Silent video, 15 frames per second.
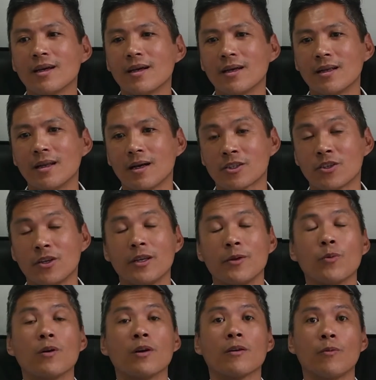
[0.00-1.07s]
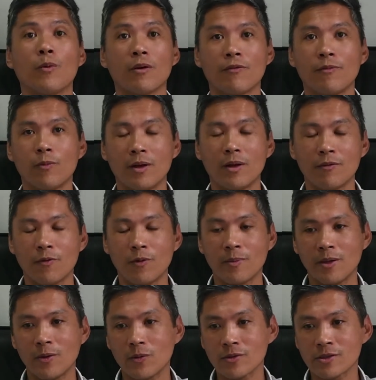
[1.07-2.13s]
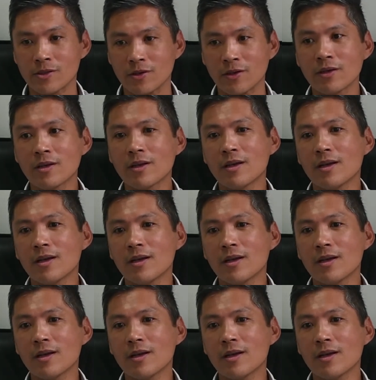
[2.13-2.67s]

and actually it worked, work well for me also.